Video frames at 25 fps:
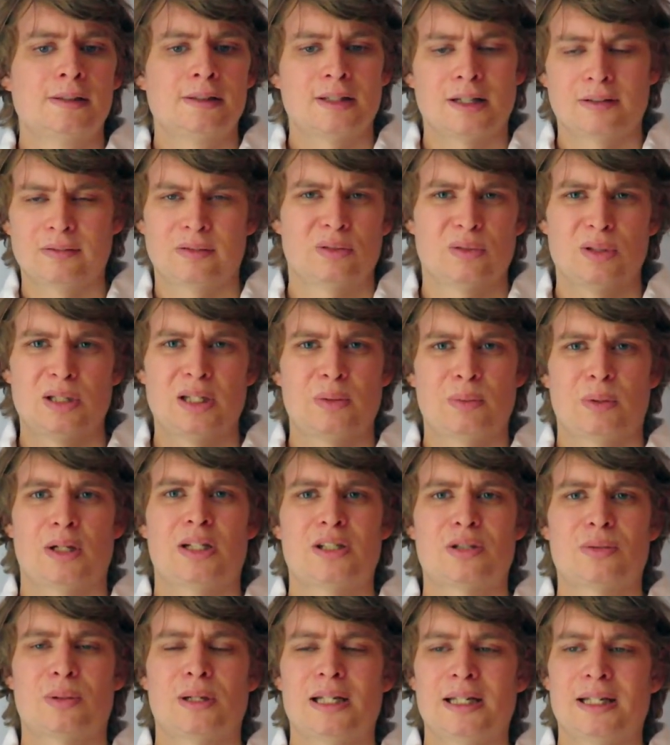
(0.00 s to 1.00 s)
never really
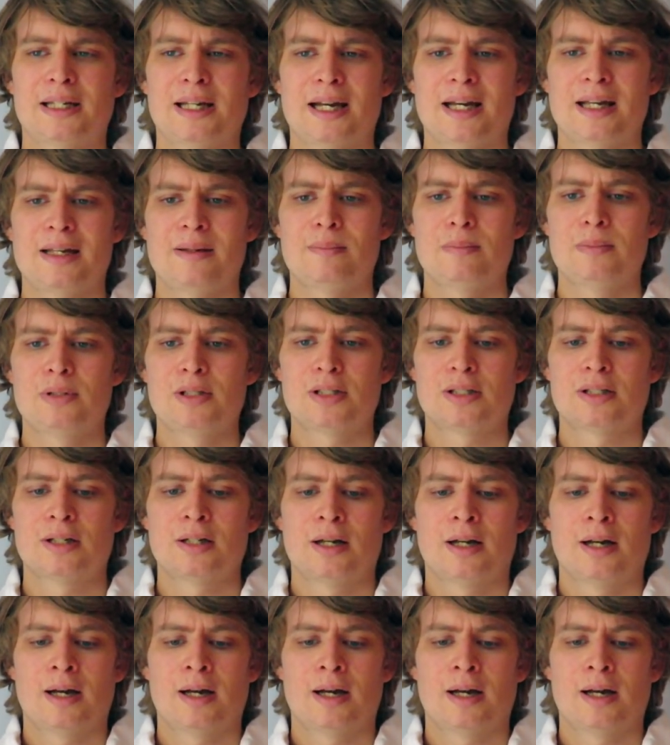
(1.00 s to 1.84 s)
went to any games.